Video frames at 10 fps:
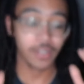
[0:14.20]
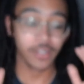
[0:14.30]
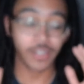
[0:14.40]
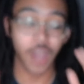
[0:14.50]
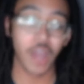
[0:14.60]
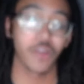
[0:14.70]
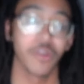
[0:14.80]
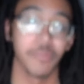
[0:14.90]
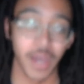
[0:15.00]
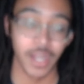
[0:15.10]

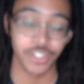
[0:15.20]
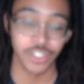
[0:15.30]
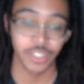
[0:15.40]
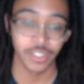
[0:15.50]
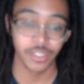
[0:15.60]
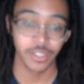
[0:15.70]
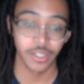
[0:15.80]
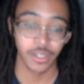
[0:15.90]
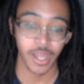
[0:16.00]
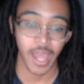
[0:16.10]
Kagurabachi
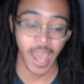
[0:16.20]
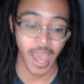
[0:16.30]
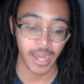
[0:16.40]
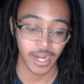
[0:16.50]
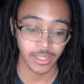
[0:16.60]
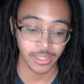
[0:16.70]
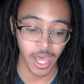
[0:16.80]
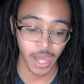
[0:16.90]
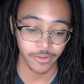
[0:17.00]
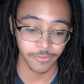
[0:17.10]
had a
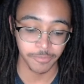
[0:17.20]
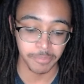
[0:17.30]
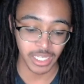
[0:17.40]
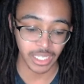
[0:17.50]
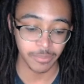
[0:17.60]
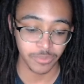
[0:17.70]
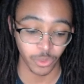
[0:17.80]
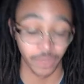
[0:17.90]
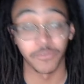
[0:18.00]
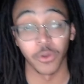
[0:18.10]
lot of memes when
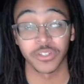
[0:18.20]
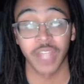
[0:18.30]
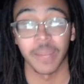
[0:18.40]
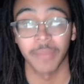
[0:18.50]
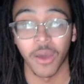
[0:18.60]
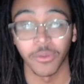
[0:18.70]
it first came out.